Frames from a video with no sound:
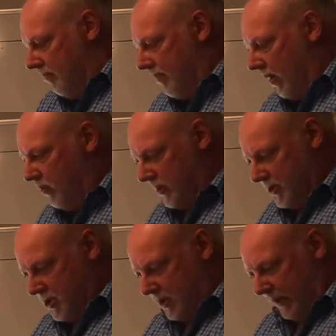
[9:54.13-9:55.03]

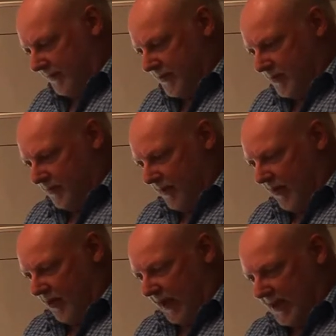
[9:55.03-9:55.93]
boulders left
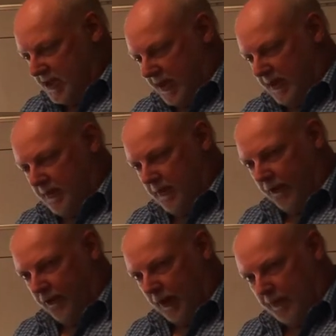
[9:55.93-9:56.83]
by the glacier
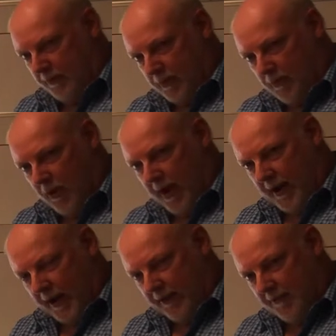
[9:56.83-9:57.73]
on top of the
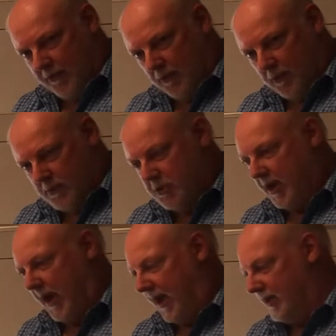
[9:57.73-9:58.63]
moraine landforms,
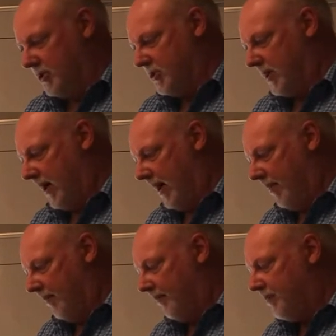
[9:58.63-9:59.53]
and
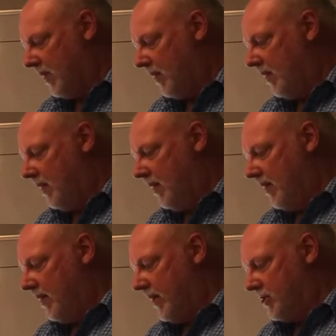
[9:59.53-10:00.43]
um,
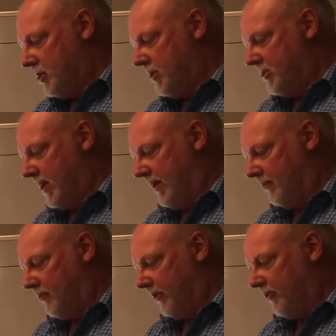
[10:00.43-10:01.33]
it turns
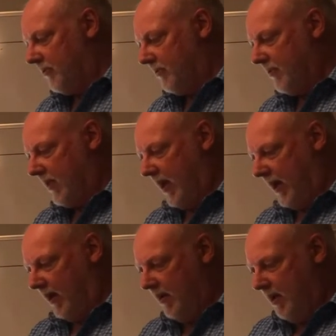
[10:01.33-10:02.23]
out that
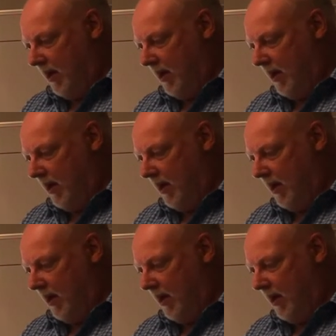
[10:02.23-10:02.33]
they're